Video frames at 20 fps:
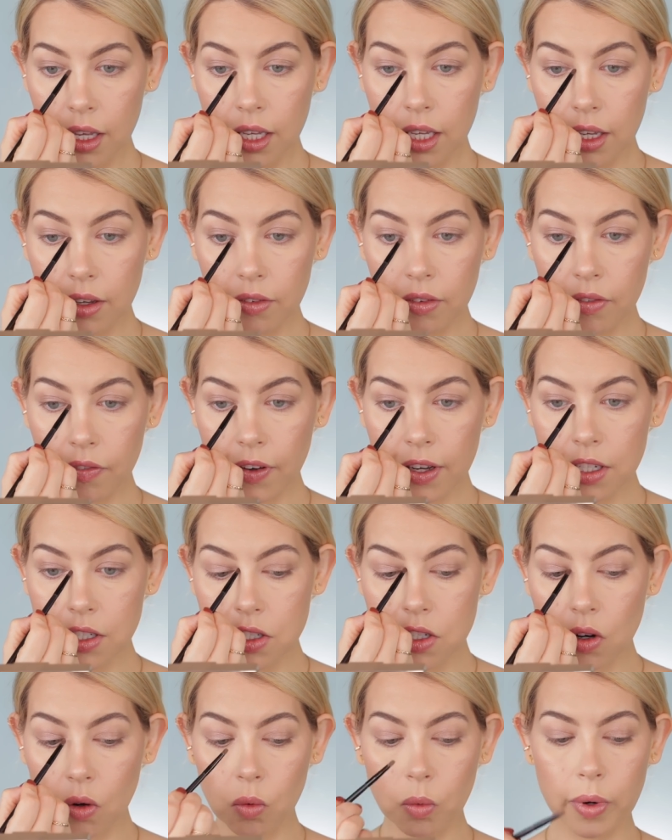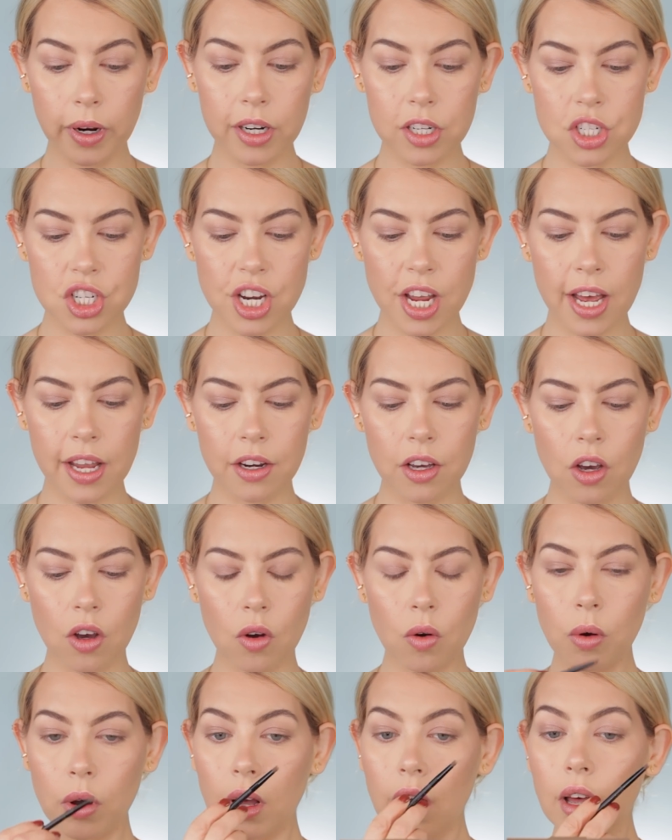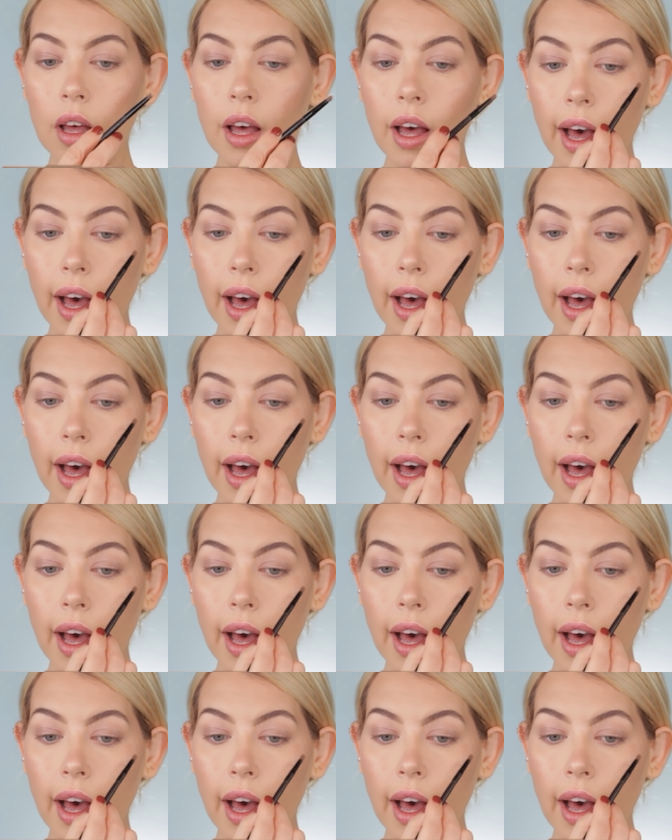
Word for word: Even if I don't wear shadow,